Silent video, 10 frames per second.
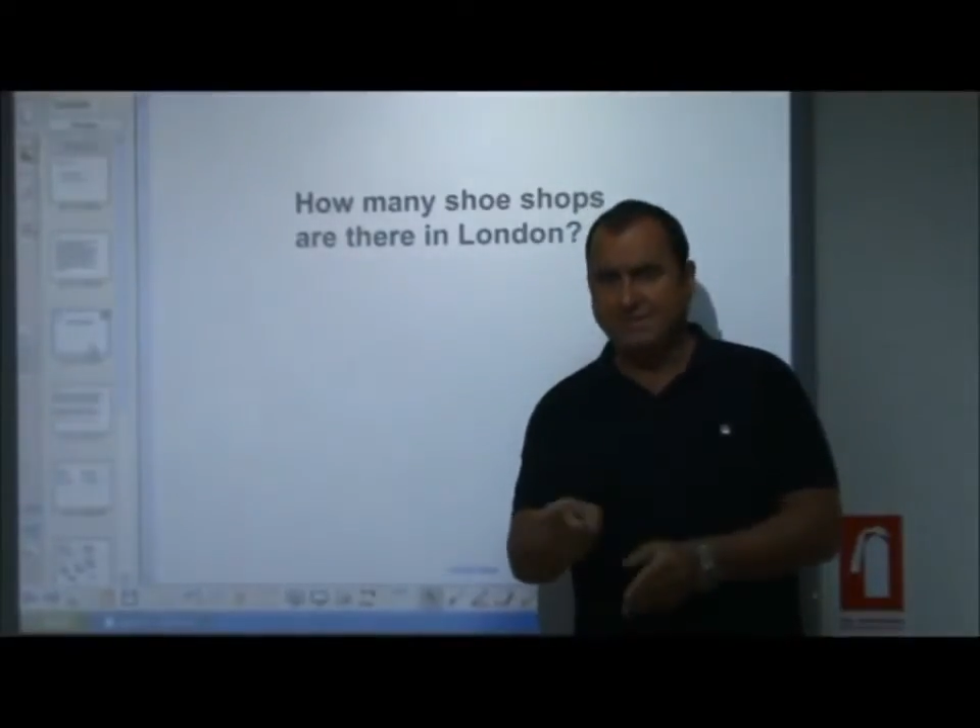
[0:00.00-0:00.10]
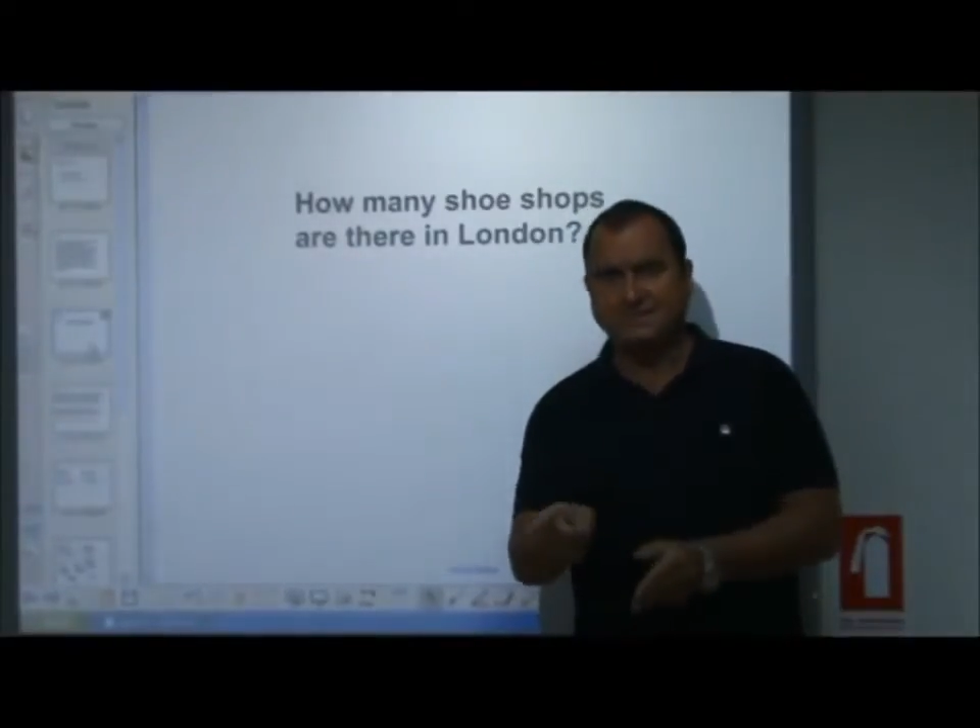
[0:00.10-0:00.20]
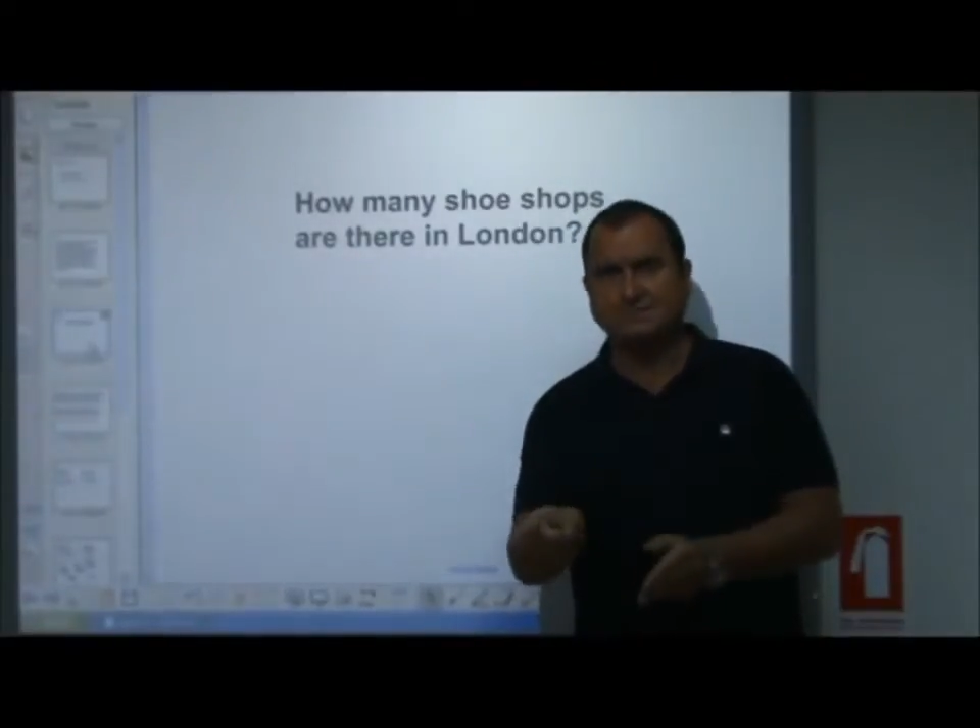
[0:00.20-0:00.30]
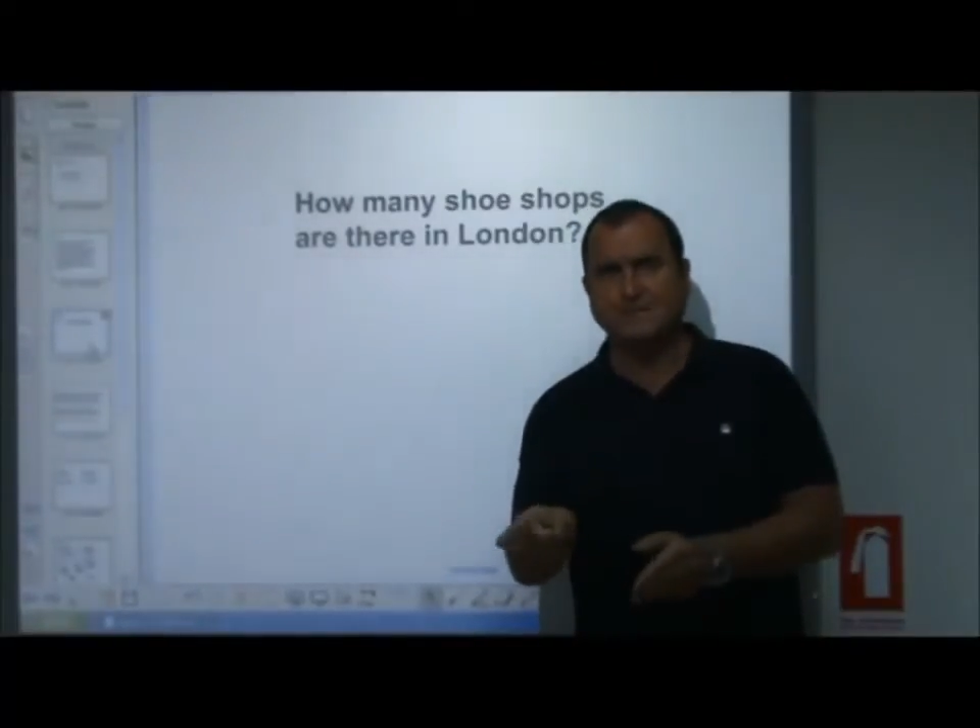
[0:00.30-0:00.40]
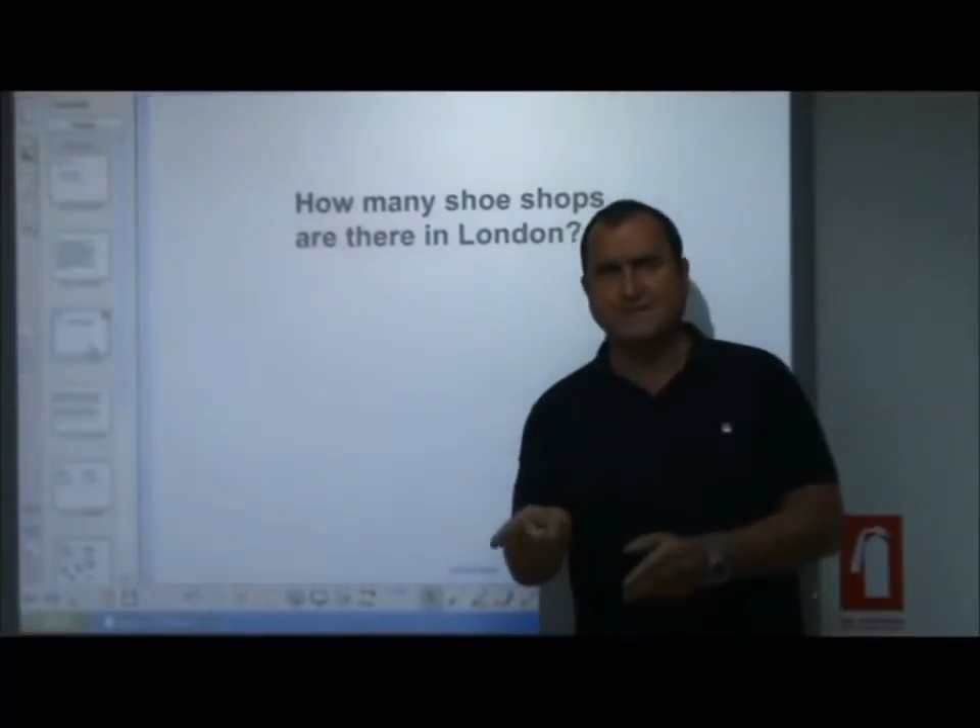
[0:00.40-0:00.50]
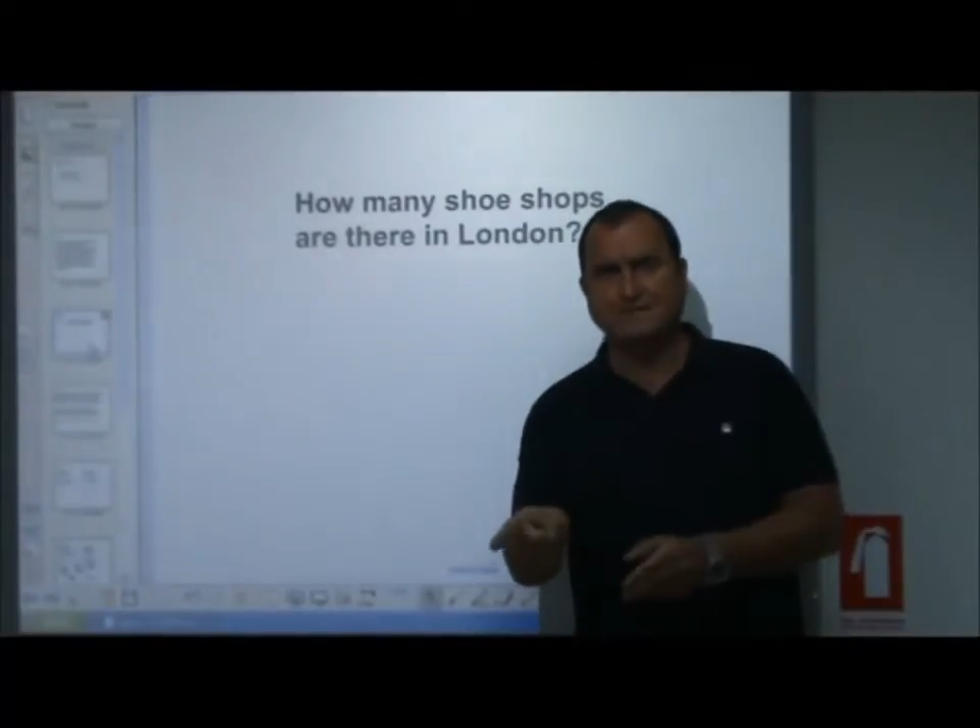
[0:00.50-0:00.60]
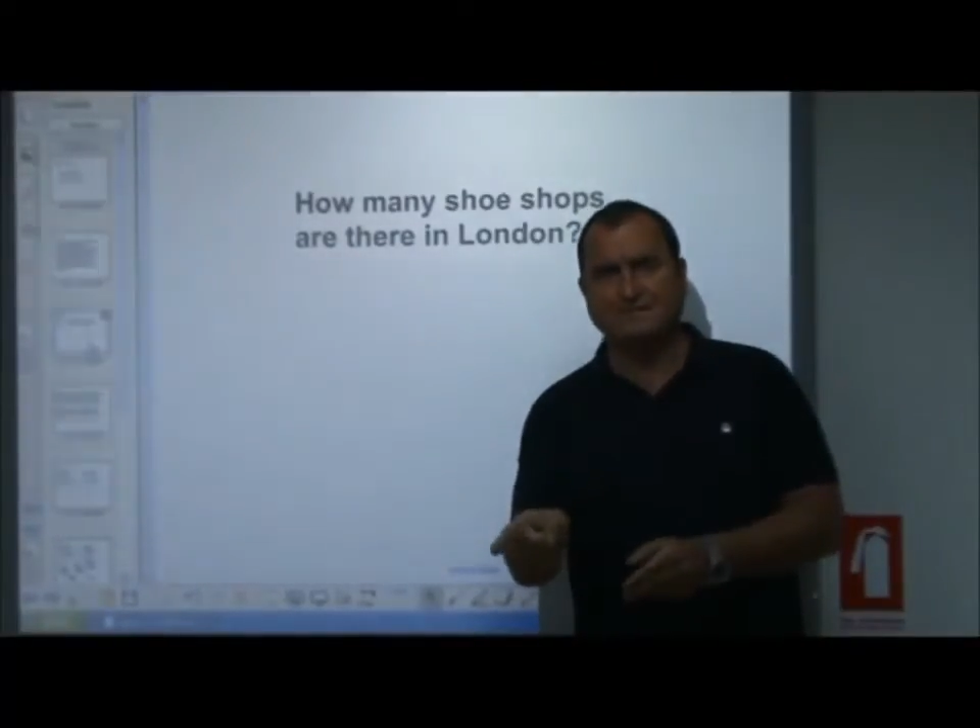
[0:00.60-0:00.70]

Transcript: must be